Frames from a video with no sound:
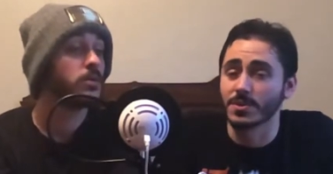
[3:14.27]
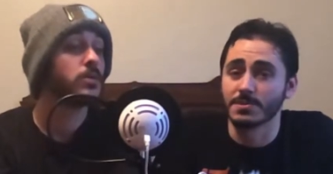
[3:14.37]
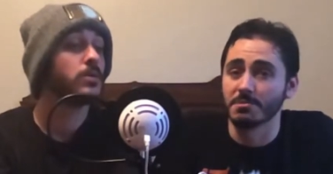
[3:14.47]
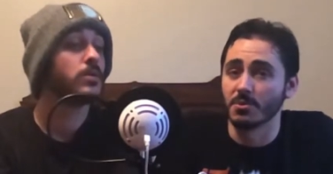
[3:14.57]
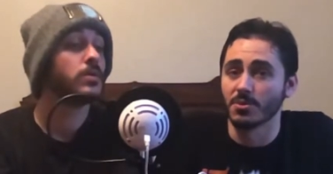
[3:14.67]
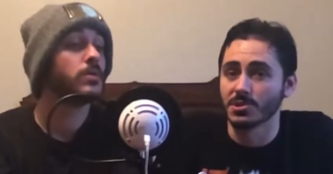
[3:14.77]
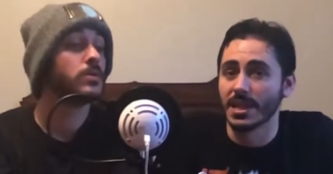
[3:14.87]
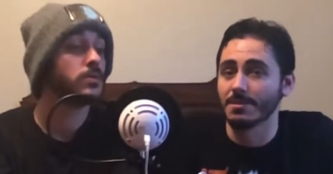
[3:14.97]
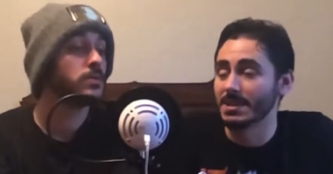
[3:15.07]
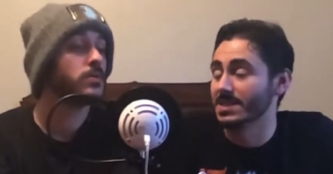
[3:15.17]
Speaker 1: Trump
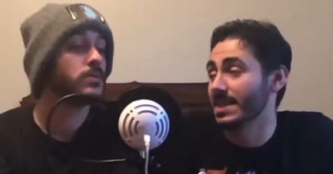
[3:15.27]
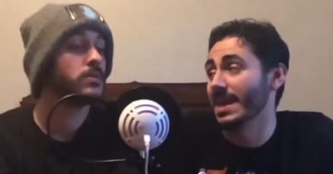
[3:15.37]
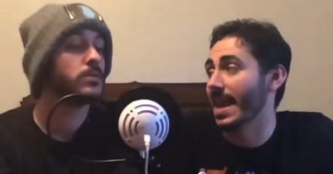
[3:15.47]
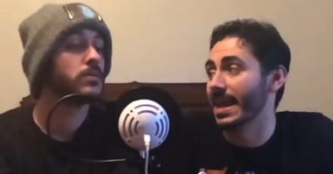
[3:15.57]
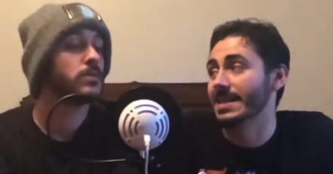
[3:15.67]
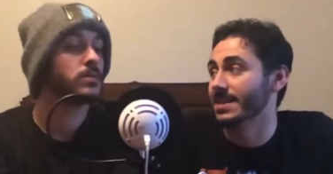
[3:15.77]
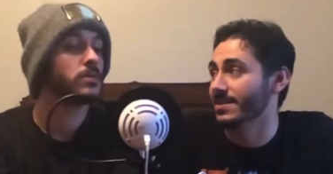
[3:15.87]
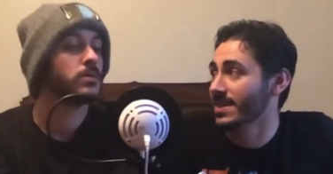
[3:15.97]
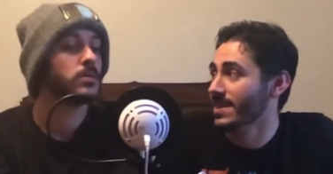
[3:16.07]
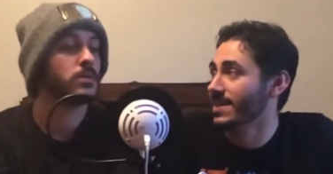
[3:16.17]
supporters now because they
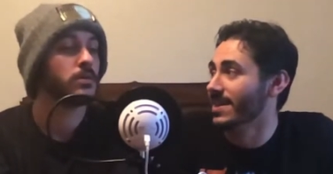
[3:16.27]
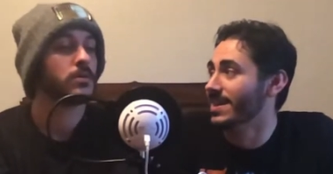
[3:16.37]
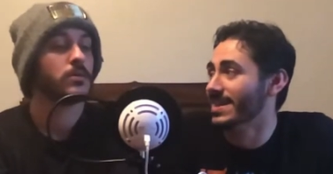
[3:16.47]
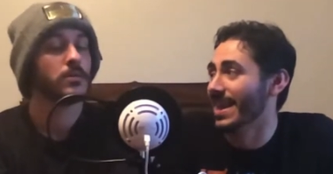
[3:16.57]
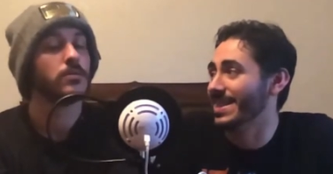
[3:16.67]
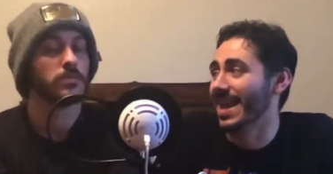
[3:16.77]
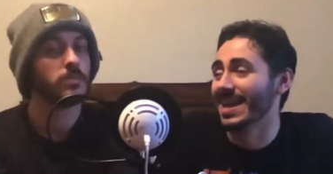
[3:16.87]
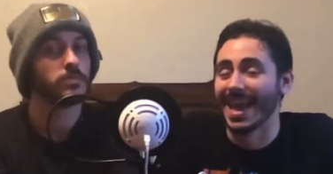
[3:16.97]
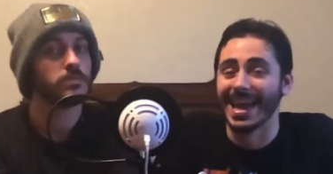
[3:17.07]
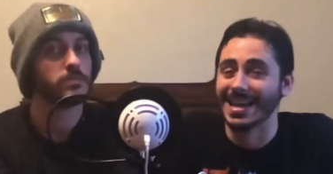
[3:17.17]
hated they
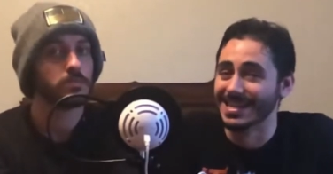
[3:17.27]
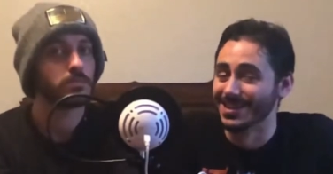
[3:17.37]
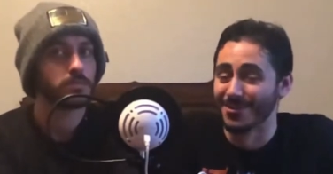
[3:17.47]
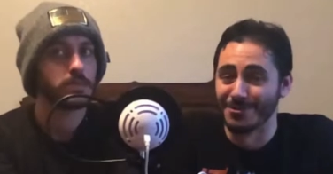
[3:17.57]
hated